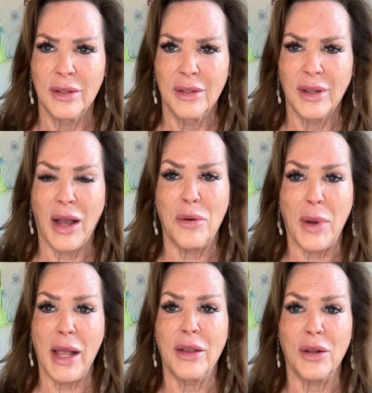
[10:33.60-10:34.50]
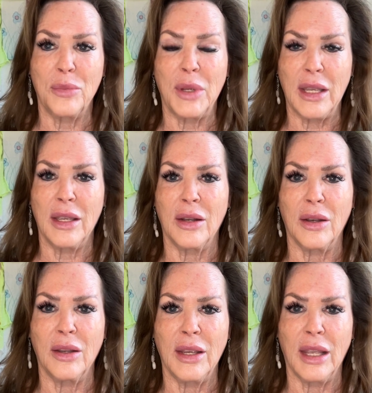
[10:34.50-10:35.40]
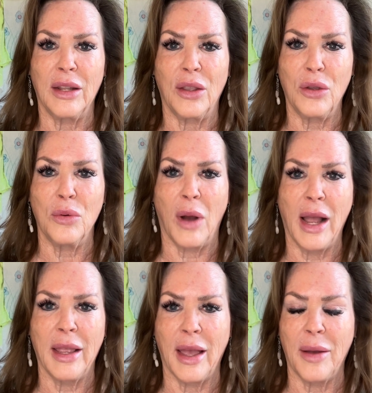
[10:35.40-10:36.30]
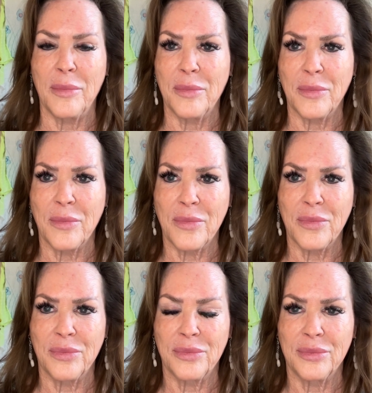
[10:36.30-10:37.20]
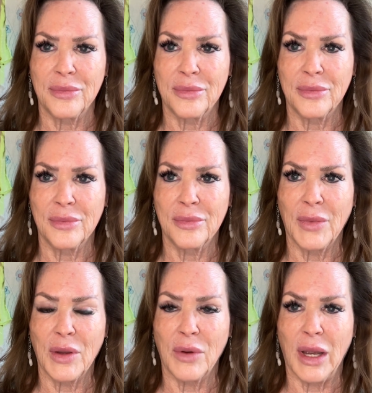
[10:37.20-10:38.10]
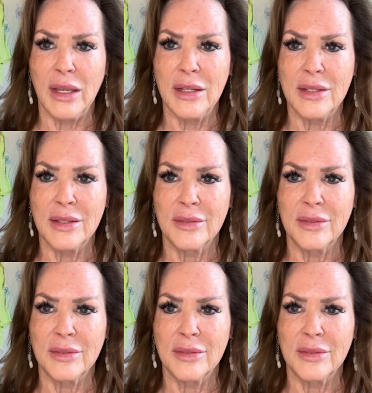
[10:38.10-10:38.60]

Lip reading: How am I going to be in the who I am? Right?